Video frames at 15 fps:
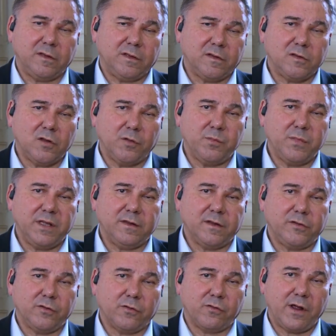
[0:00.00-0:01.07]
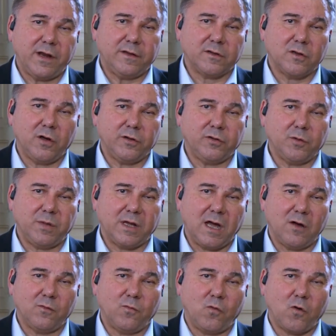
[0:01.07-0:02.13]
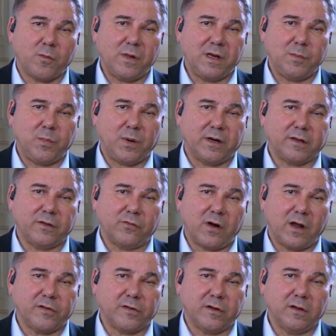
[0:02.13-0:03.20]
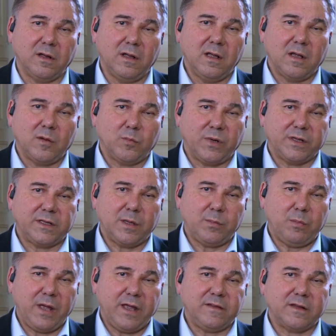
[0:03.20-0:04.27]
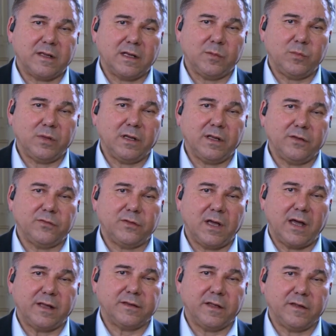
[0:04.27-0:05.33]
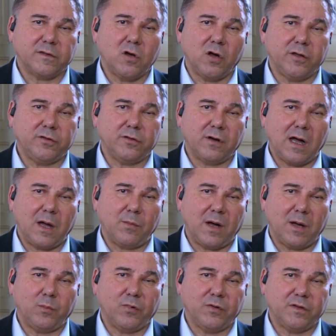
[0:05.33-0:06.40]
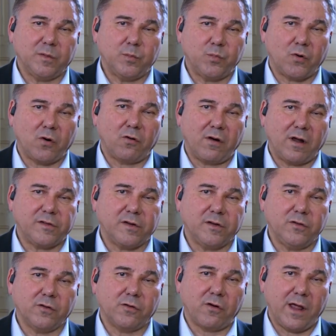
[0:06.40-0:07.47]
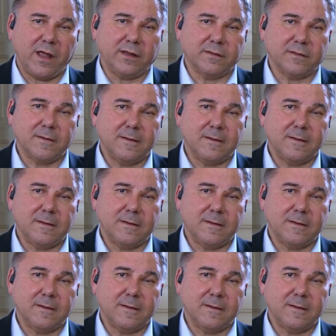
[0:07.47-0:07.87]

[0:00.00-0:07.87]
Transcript: It does not mean that Ukraine is going to become formally part of Russia, but he basically believed that he's going to come up with a pro-Russian Ukraine.